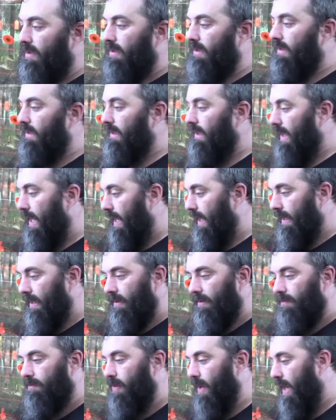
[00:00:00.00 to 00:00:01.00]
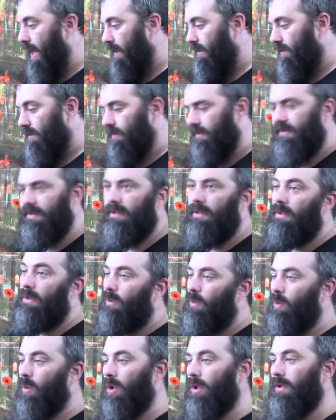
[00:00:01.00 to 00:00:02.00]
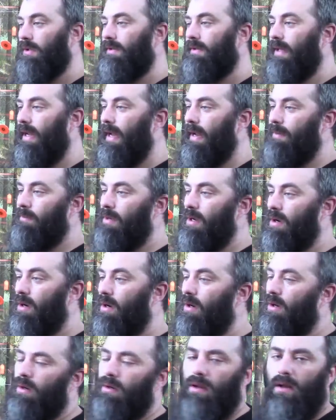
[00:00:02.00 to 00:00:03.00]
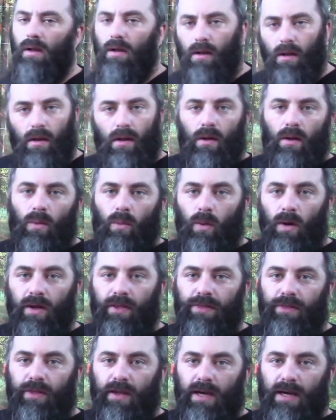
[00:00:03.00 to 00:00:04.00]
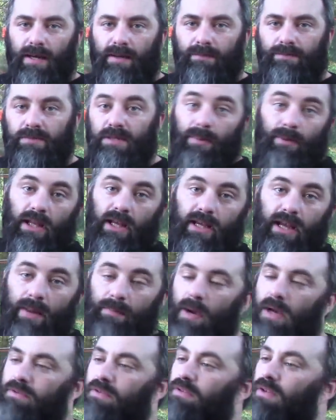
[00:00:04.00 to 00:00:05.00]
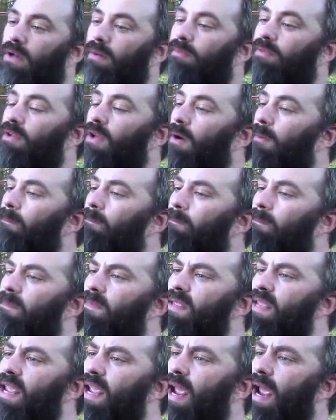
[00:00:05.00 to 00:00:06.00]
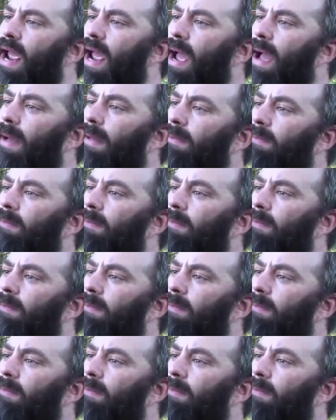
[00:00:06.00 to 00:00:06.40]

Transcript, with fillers: leg panels, words am hard, with AA pouches on them, so. Yeah!